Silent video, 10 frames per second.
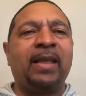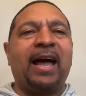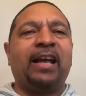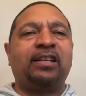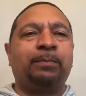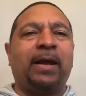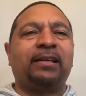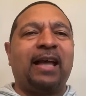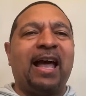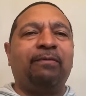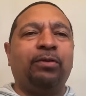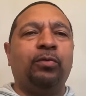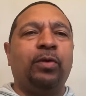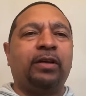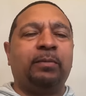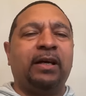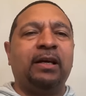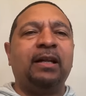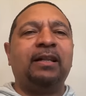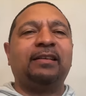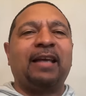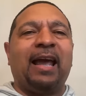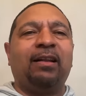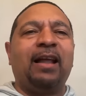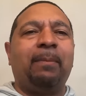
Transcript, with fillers: I expect to have you with me. Let's handle